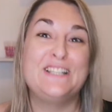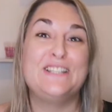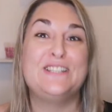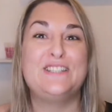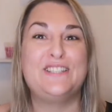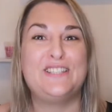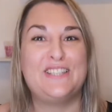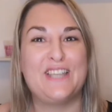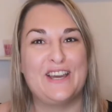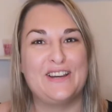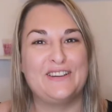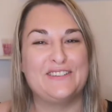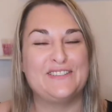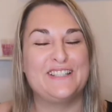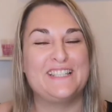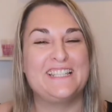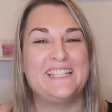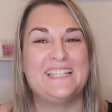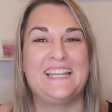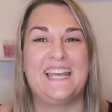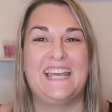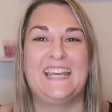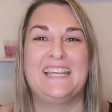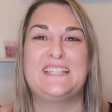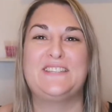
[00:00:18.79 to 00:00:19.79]
So
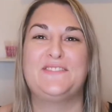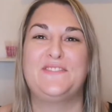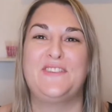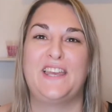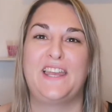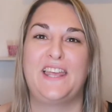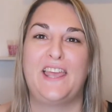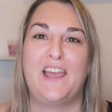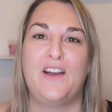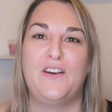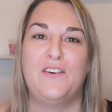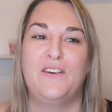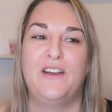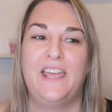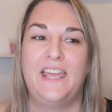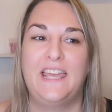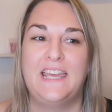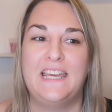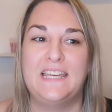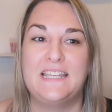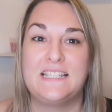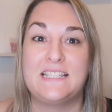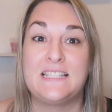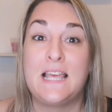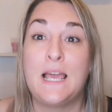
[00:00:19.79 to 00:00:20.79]
today's video
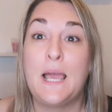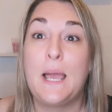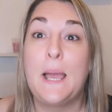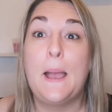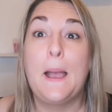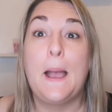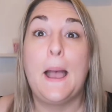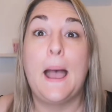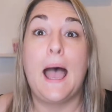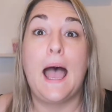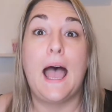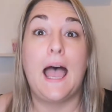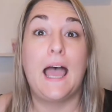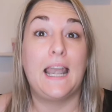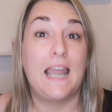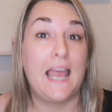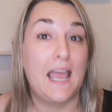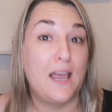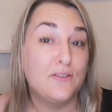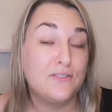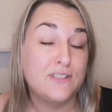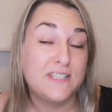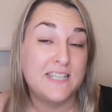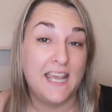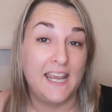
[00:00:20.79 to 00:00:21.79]
is an
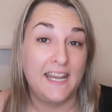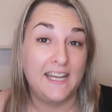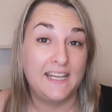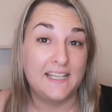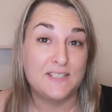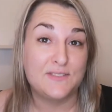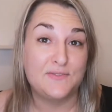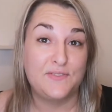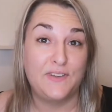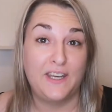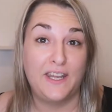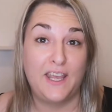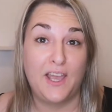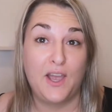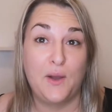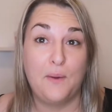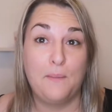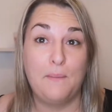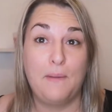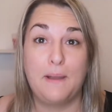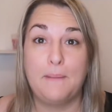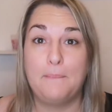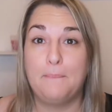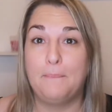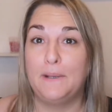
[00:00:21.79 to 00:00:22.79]
outtakes video,
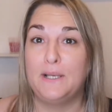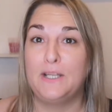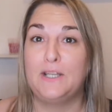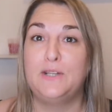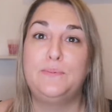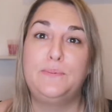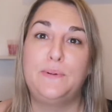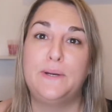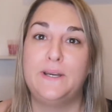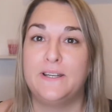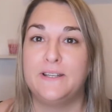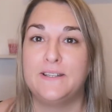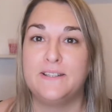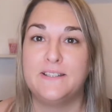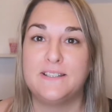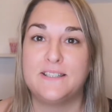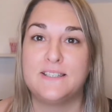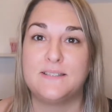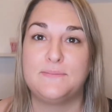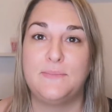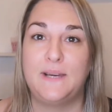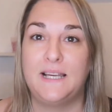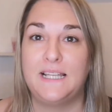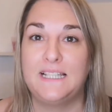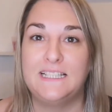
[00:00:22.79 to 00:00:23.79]
my
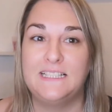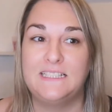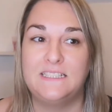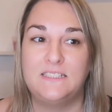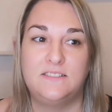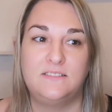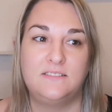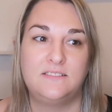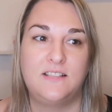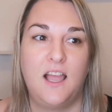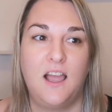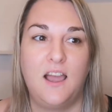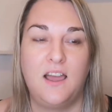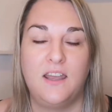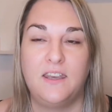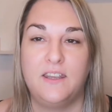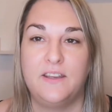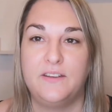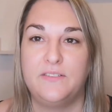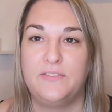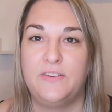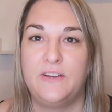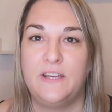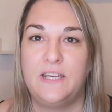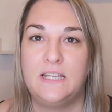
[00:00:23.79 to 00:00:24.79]
bloopers, my little kind
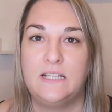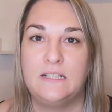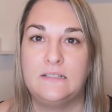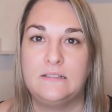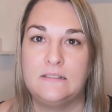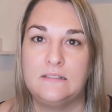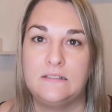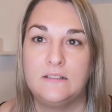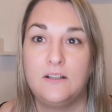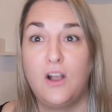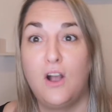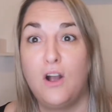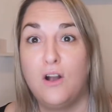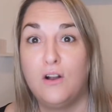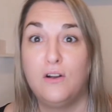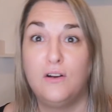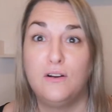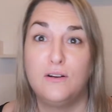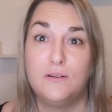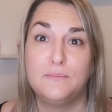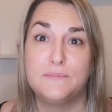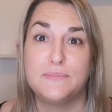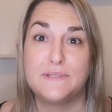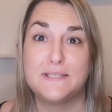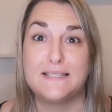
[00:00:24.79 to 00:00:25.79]
of
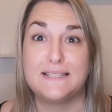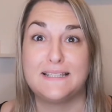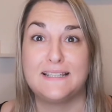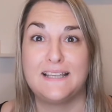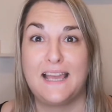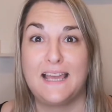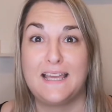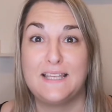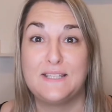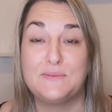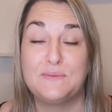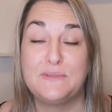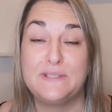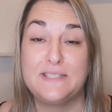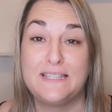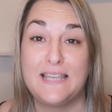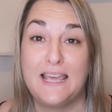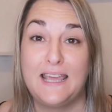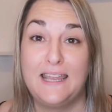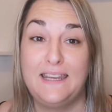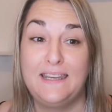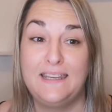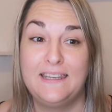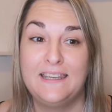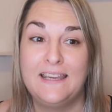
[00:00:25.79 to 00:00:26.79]
cock-ups, as we
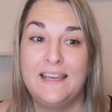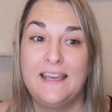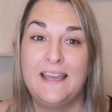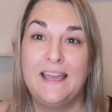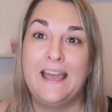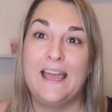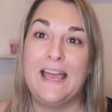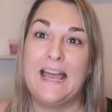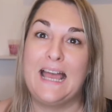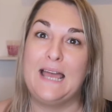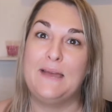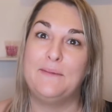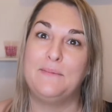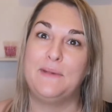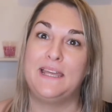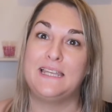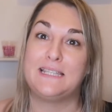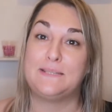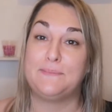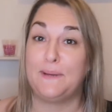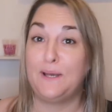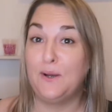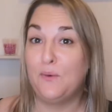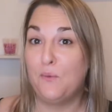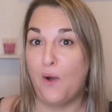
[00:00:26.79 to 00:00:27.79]
say.
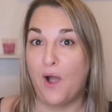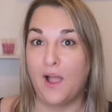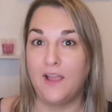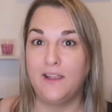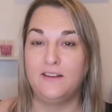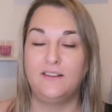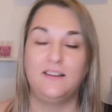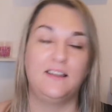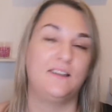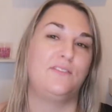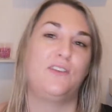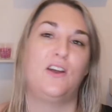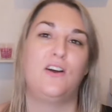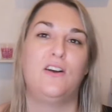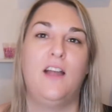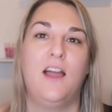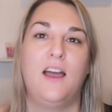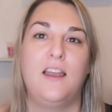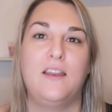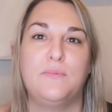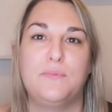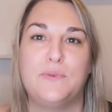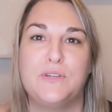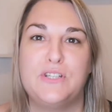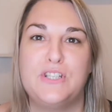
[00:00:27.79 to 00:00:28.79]
It's been a while. I've not
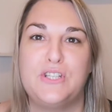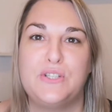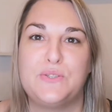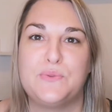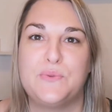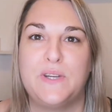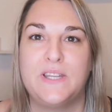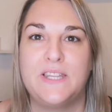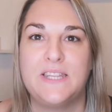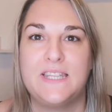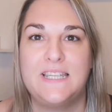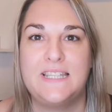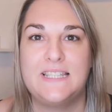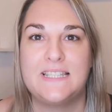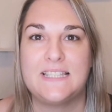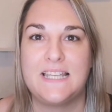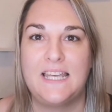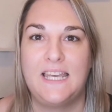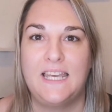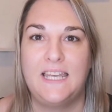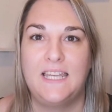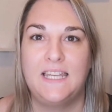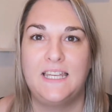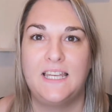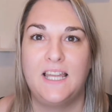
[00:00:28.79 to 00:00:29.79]
kind of produced one of these
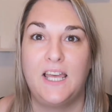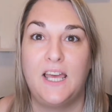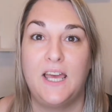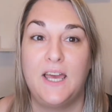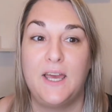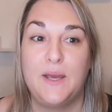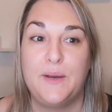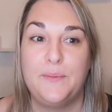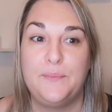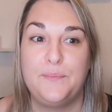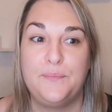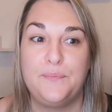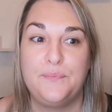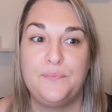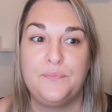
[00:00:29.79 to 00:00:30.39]
in a